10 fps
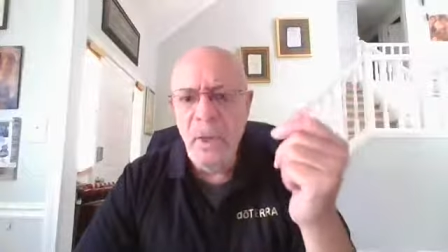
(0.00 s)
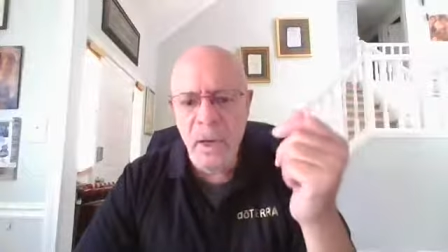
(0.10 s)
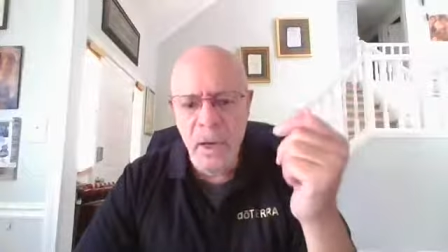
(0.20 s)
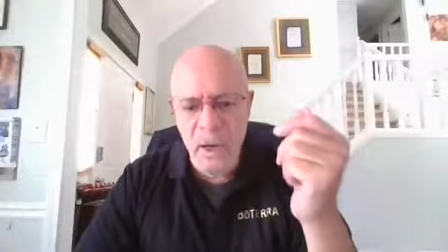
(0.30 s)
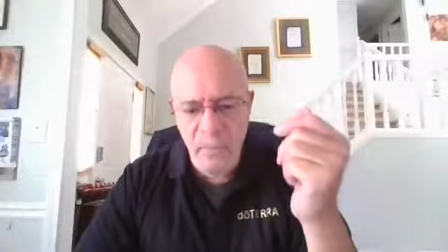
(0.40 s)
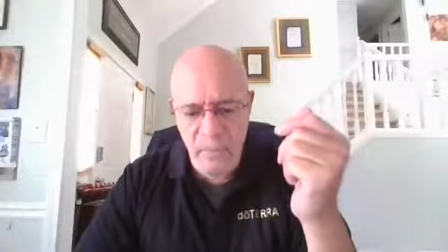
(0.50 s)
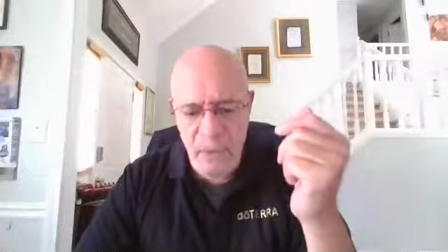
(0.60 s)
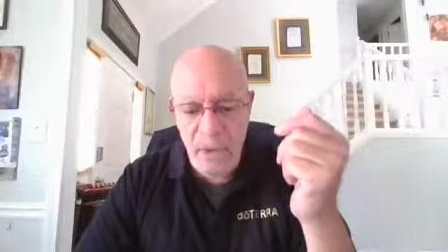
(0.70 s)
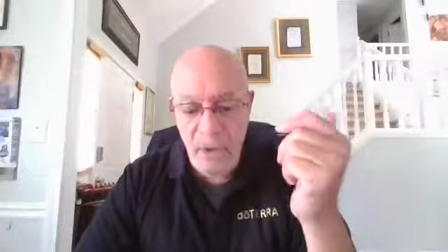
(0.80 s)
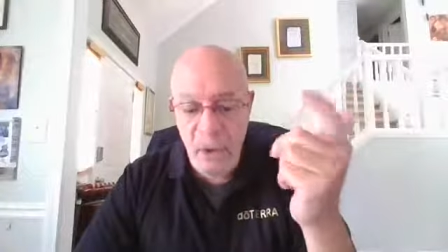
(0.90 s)
Um,
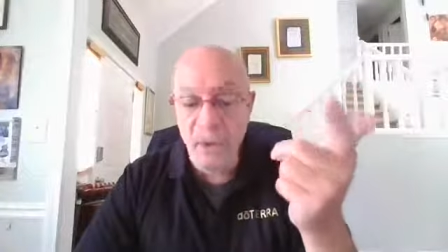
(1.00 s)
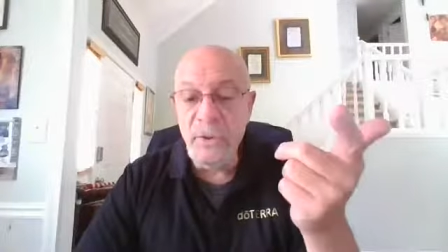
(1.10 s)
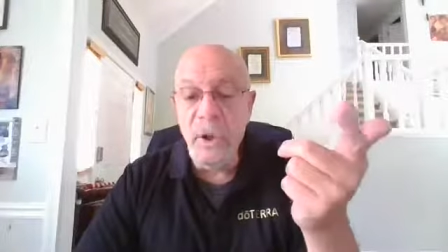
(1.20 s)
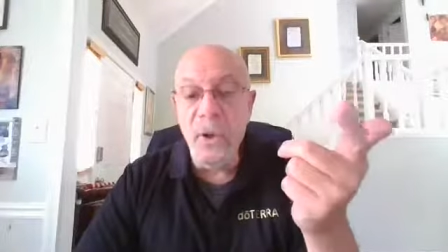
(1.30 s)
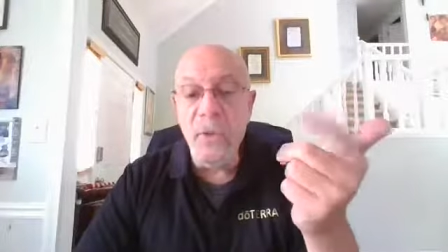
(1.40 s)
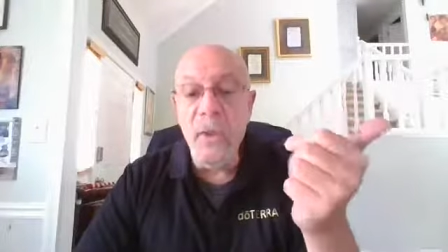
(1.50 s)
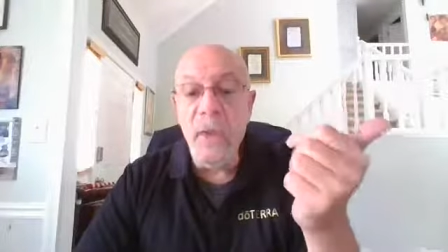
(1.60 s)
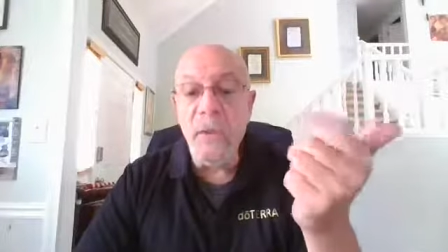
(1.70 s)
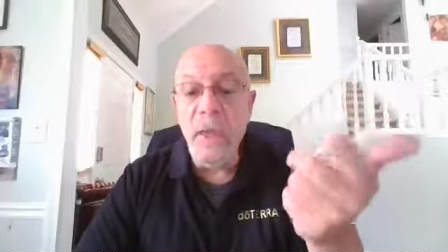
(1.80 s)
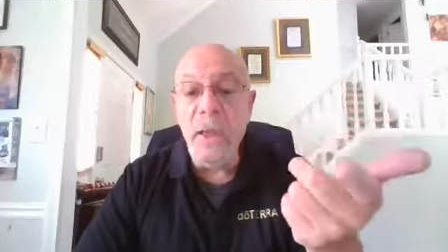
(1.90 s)
and also
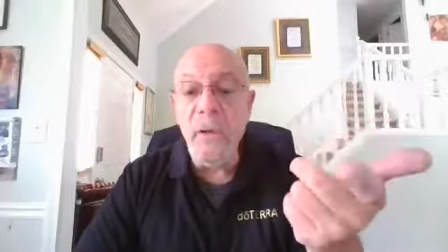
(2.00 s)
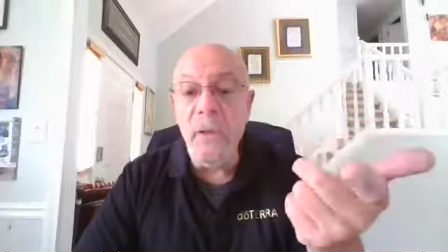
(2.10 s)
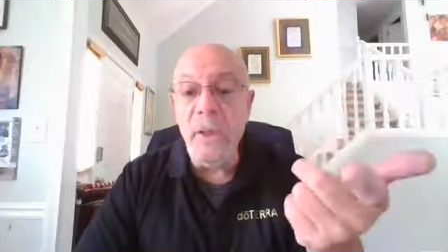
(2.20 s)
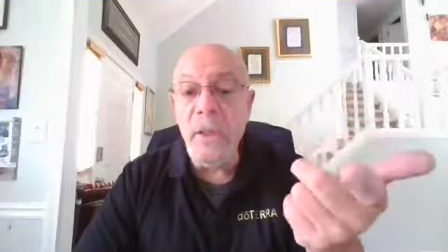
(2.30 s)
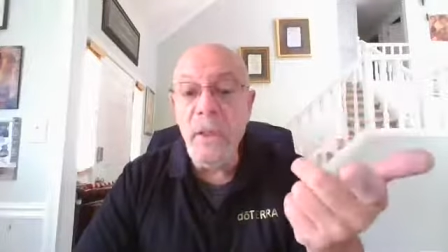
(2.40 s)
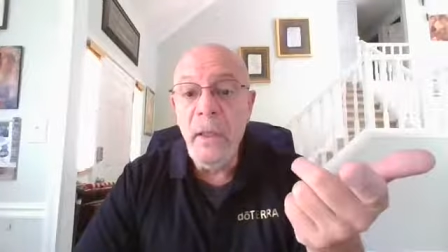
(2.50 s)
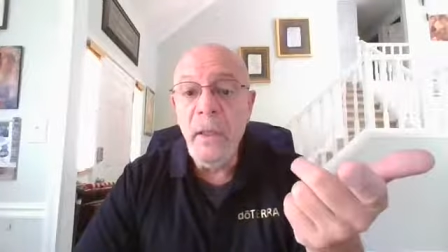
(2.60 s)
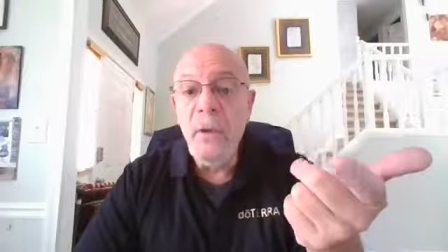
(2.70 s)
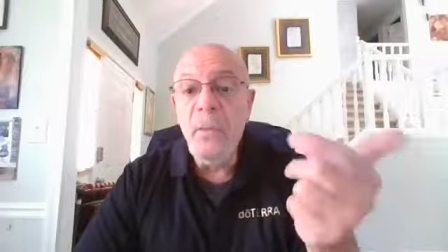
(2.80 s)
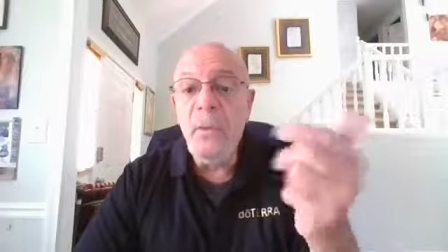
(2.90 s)
the Niaouli,
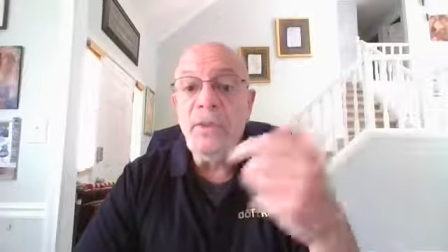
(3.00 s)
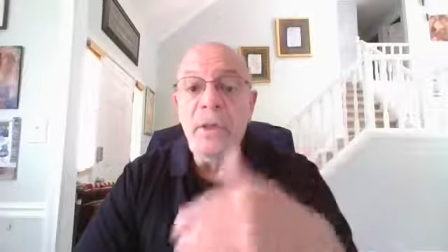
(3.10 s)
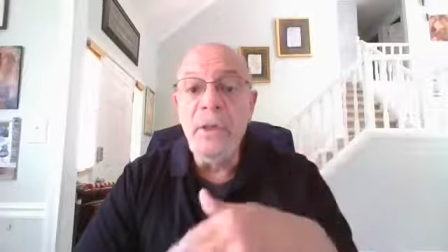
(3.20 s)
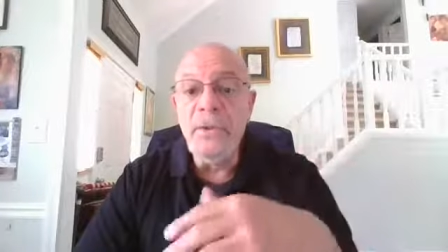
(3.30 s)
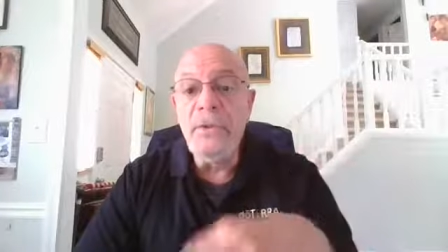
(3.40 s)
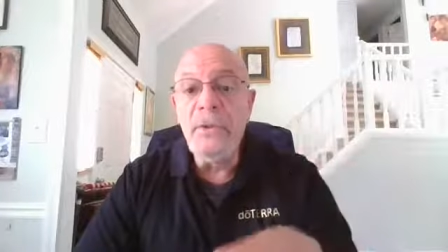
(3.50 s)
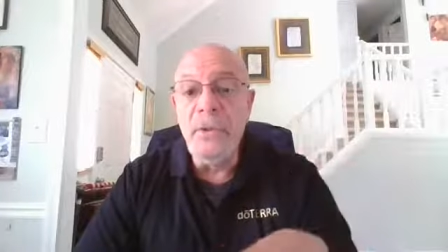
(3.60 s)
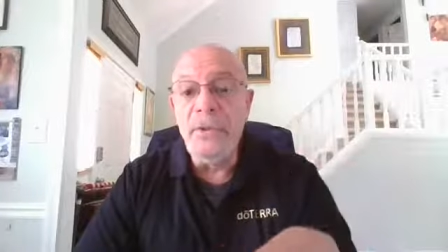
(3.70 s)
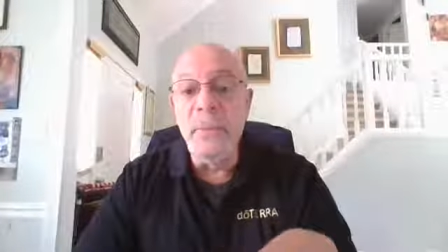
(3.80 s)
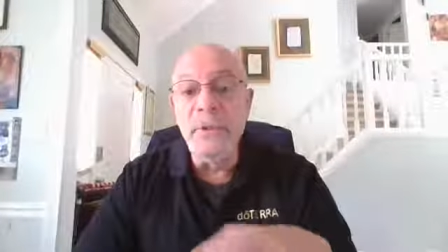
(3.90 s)
which is
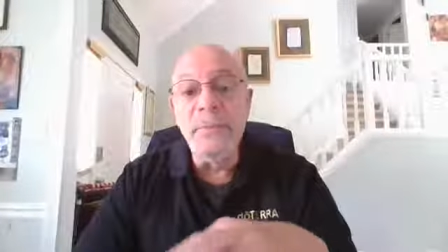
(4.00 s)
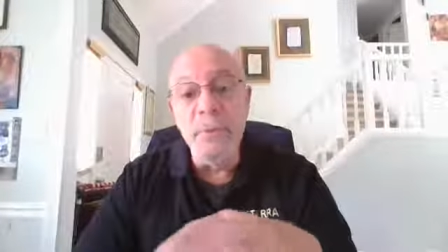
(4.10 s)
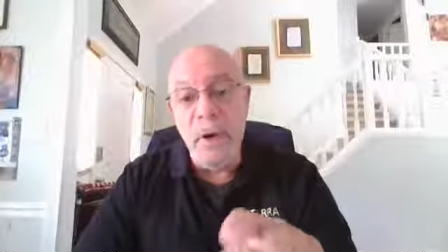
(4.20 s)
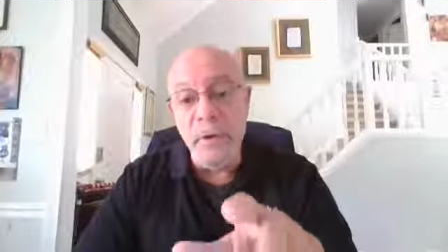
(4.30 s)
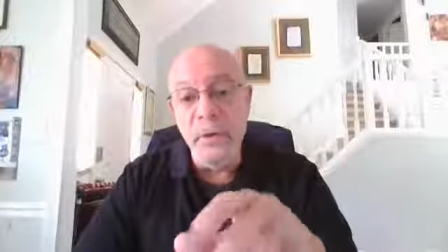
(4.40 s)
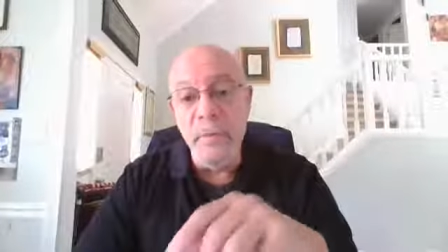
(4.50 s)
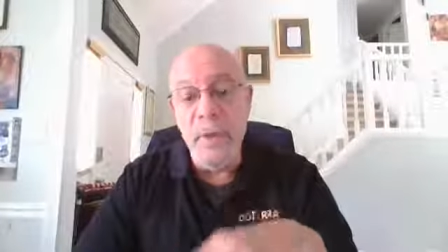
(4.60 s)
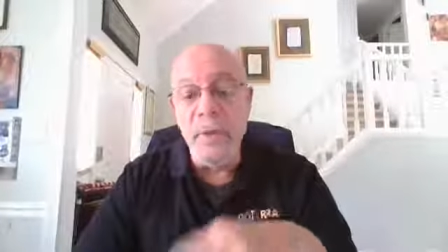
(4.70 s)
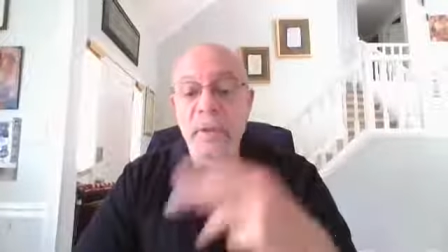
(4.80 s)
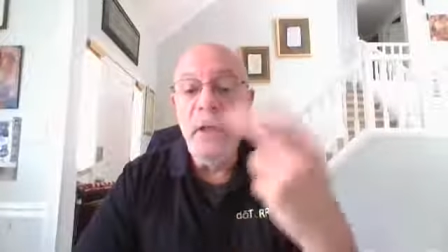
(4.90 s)
this month's product of the
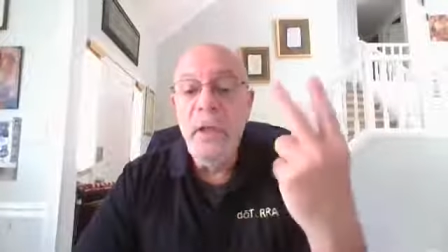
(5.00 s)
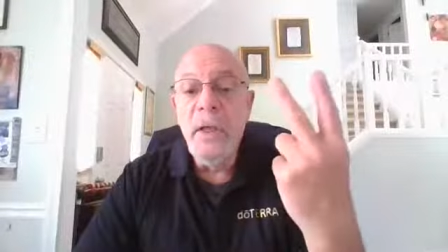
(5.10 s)
month.